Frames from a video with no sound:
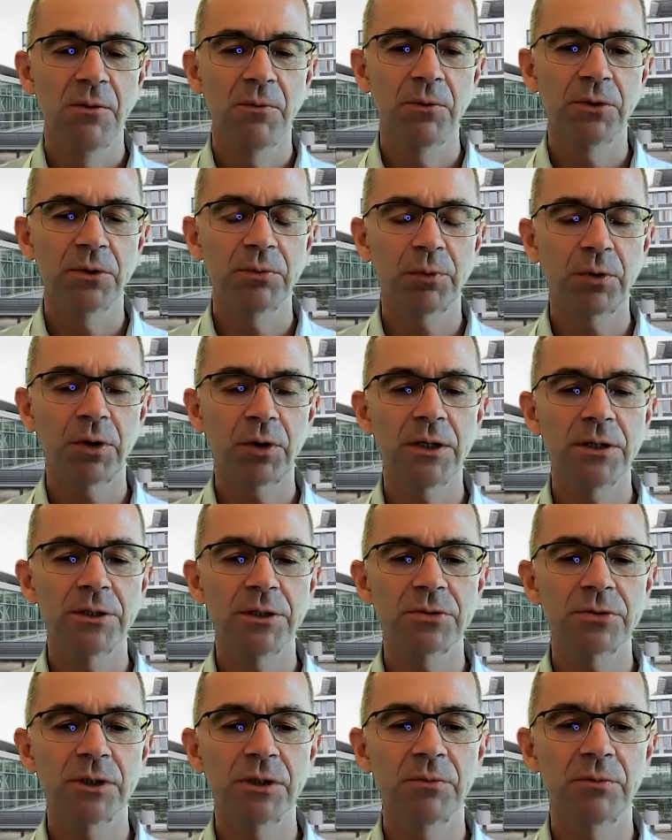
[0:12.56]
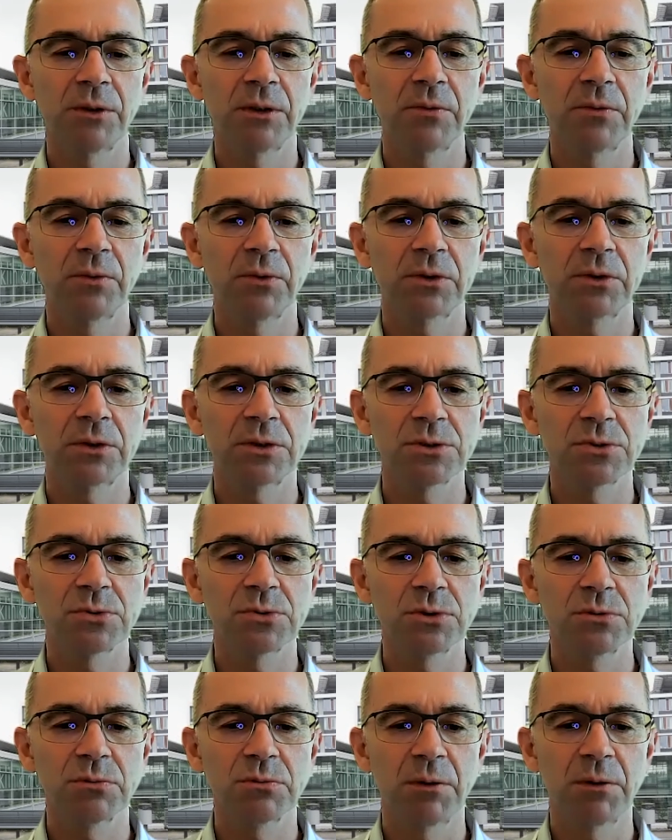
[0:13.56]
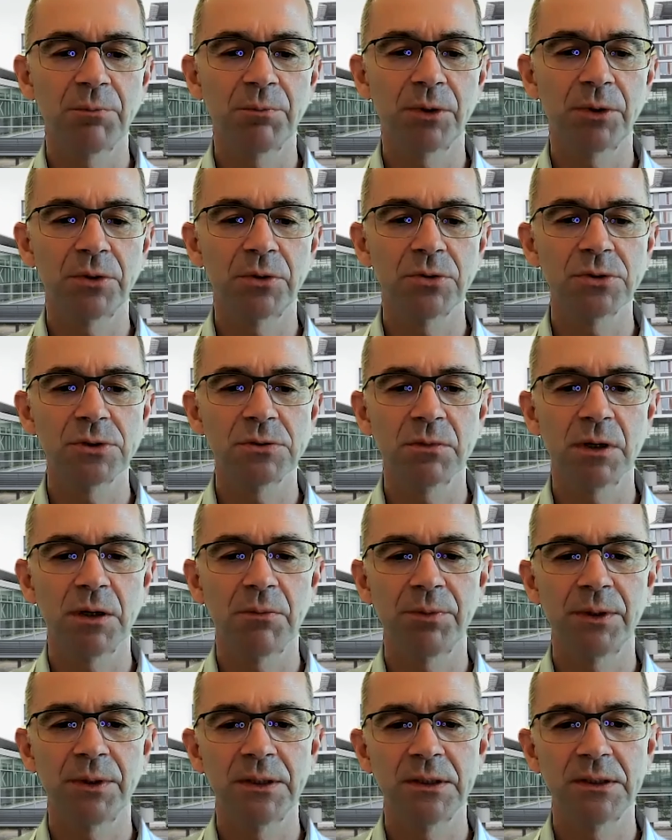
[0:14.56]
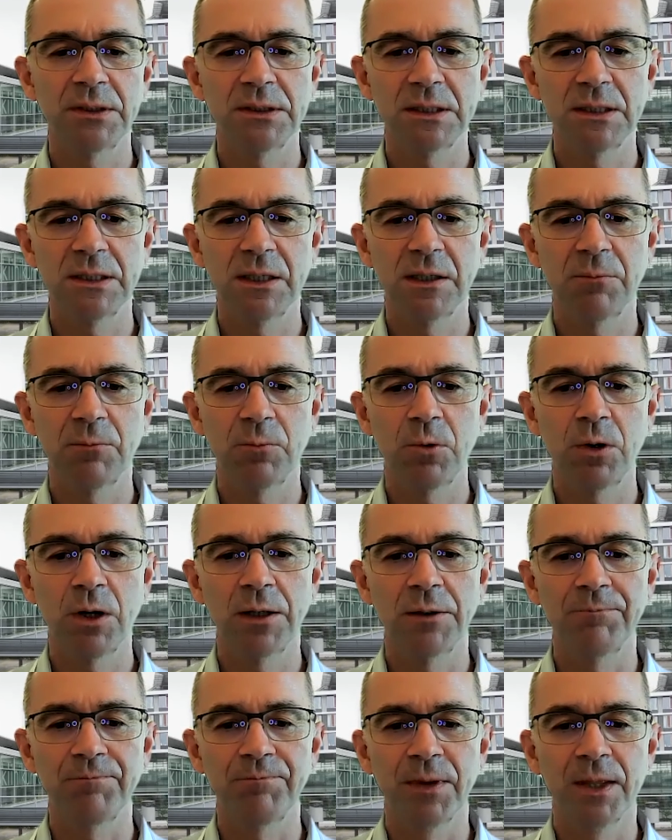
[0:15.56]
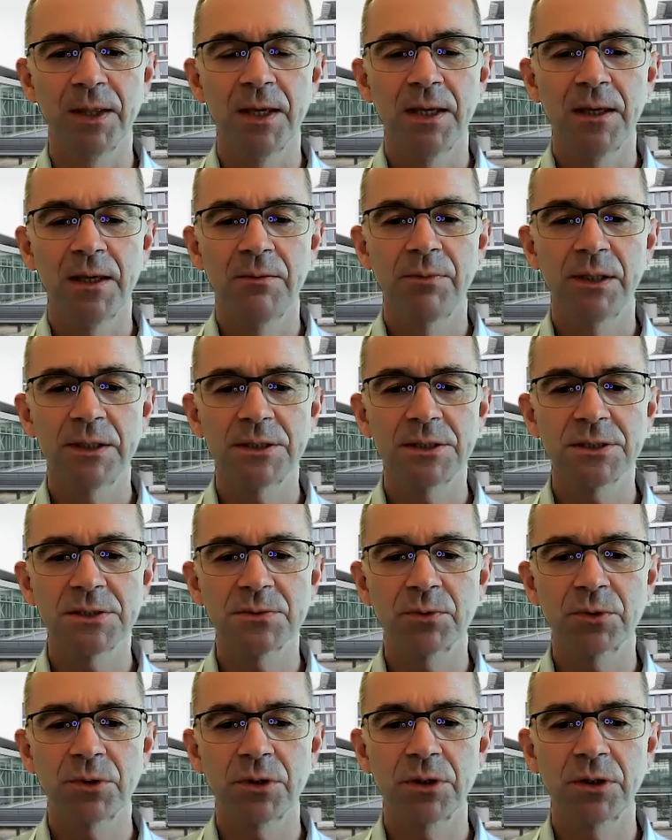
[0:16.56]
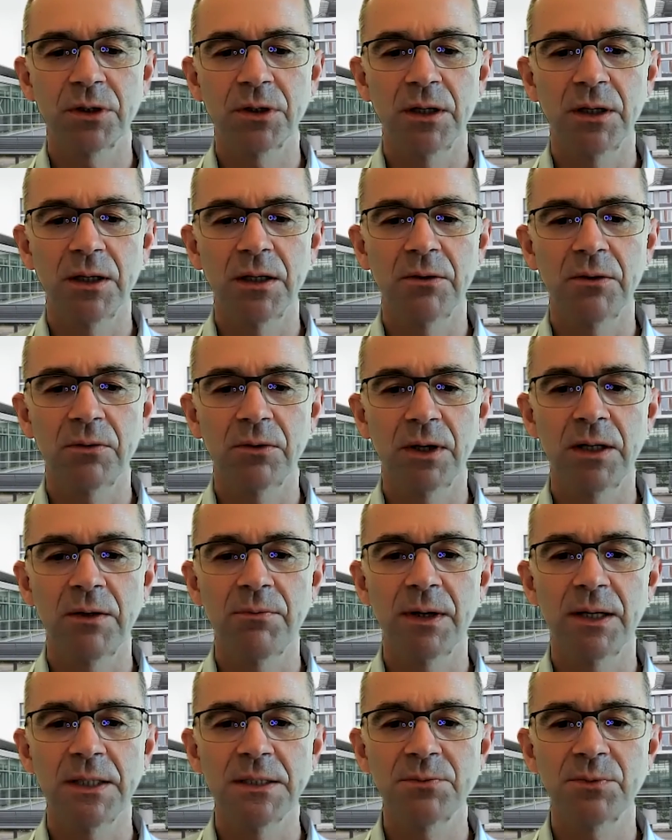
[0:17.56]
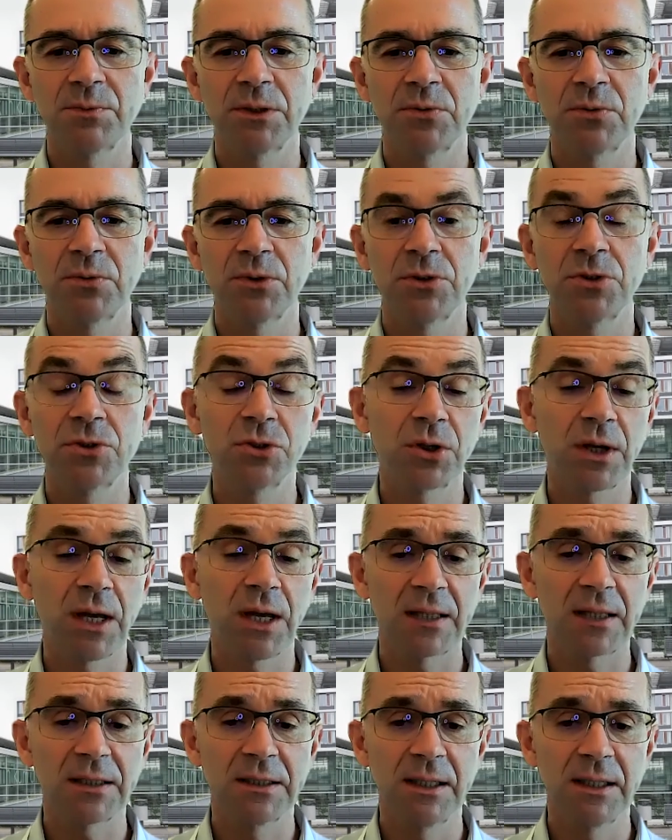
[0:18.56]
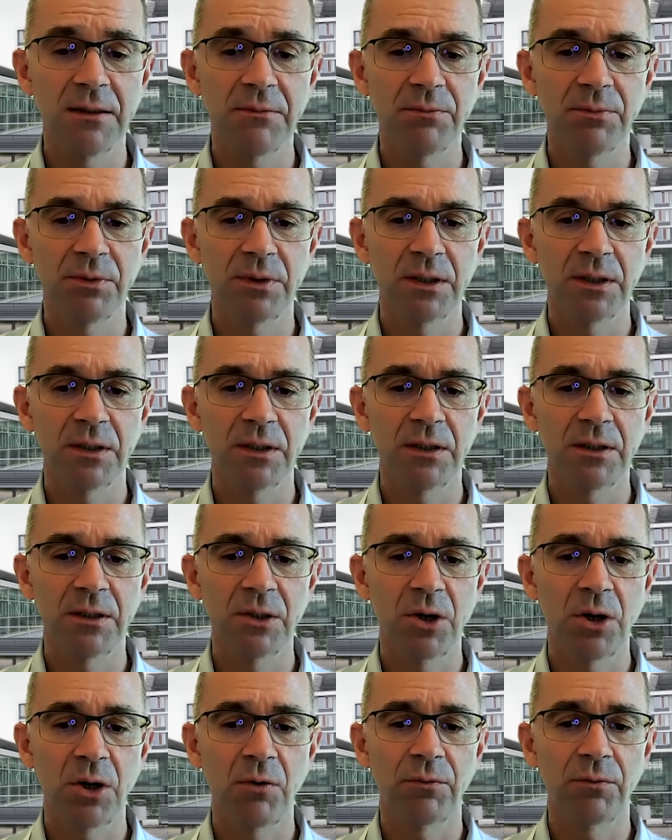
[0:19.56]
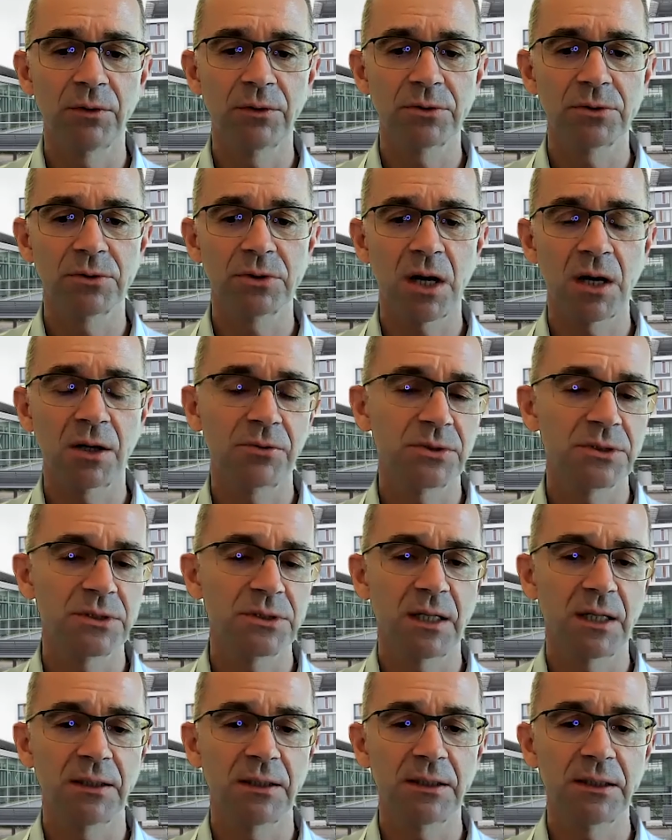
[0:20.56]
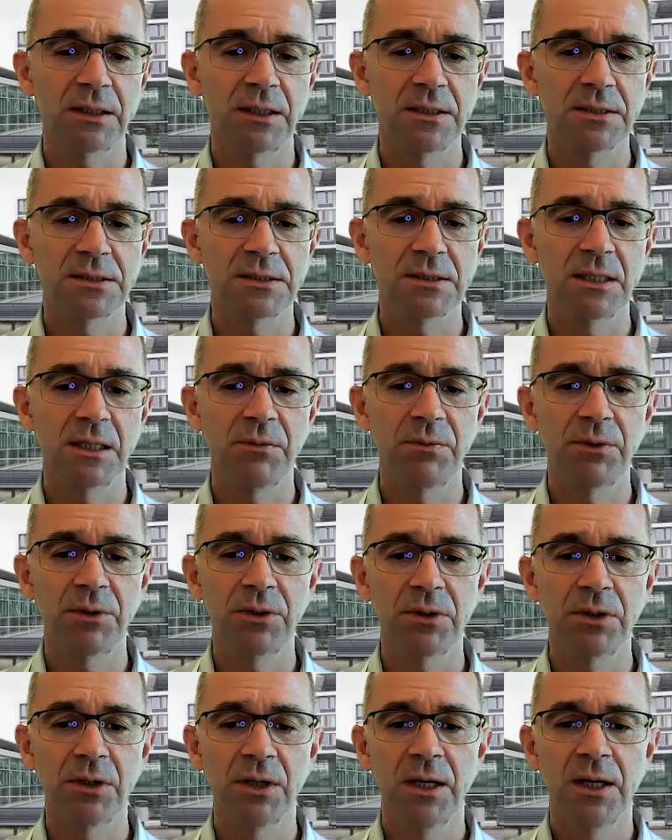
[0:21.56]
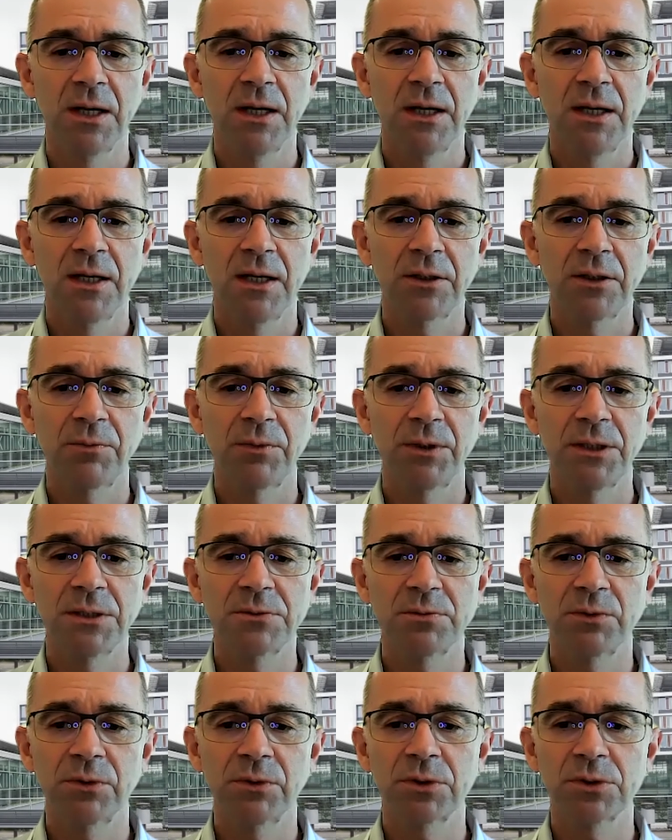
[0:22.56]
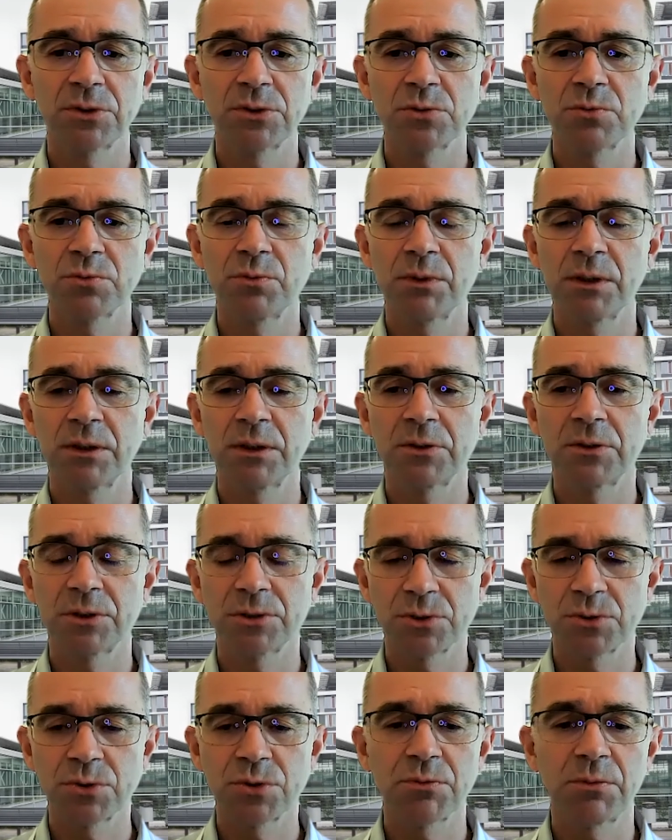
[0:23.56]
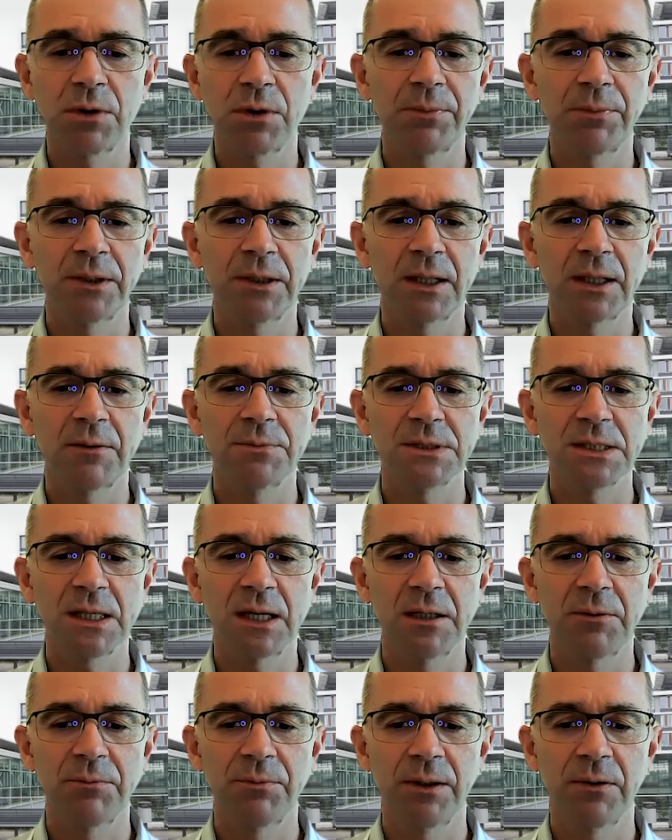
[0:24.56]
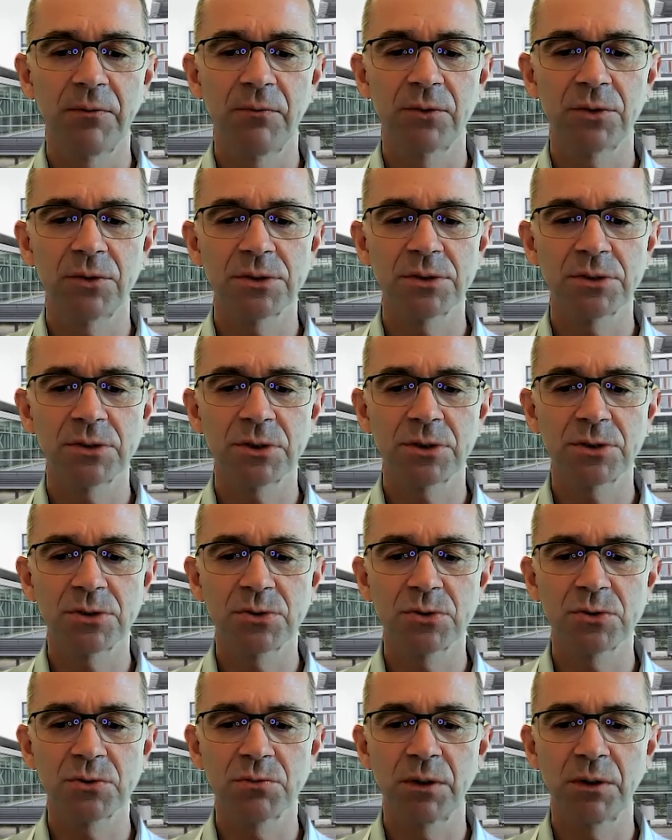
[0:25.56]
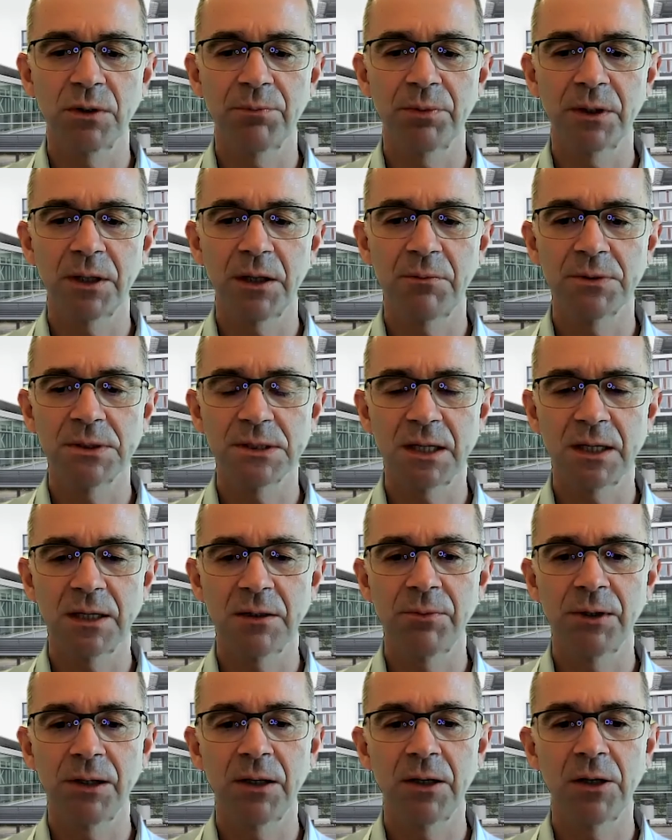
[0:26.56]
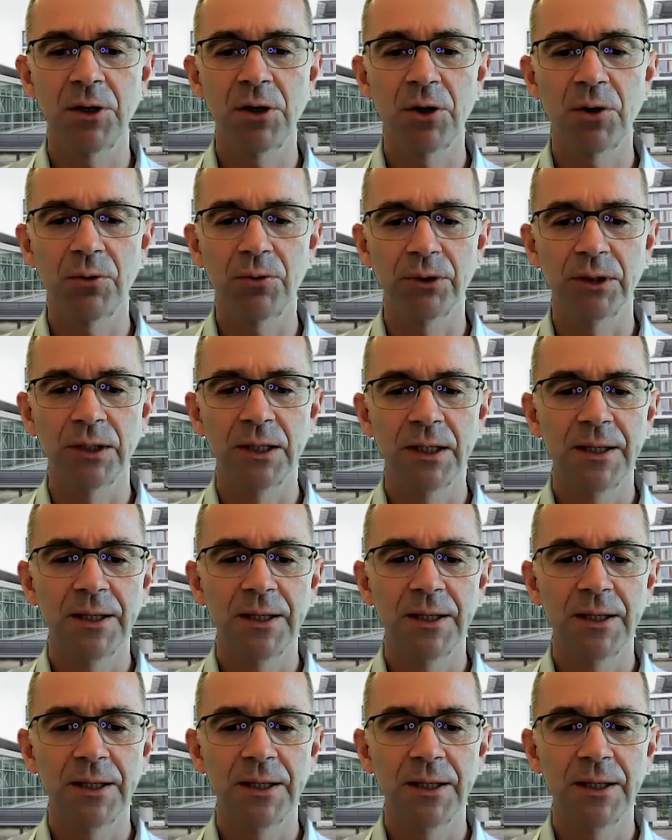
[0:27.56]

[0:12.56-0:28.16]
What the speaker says: with prior treatment with trastuzumab, pertuzumab, and T-DM1. Patients were randomized between Tucatinib, a novel tyrosine kinase inhibitor, in combination with trastuzumab and capecitabine versus trastuzumab capecitabine alone.